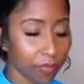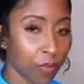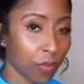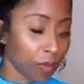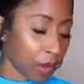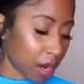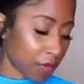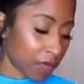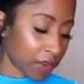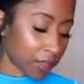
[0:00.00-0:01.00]
Moon card
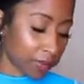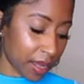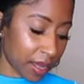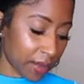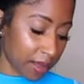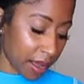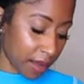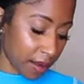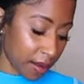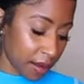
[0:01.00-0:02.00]
reverse behind
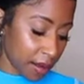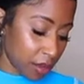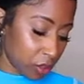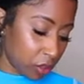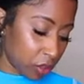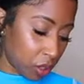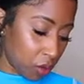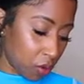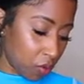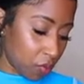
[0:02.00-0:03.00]
that.
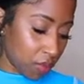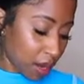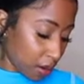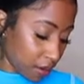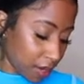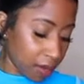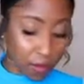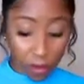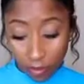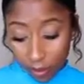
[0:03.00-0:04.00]
So I'm not going to keep
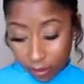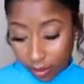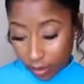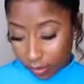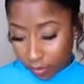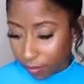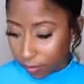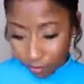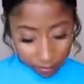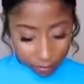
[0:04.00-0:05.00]
going, because I can
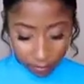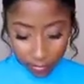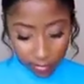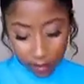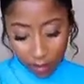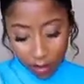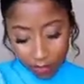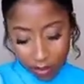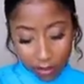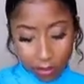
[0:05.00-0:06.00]
just off
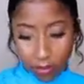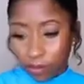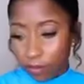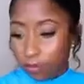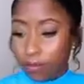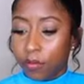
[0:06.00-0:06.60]
of this alone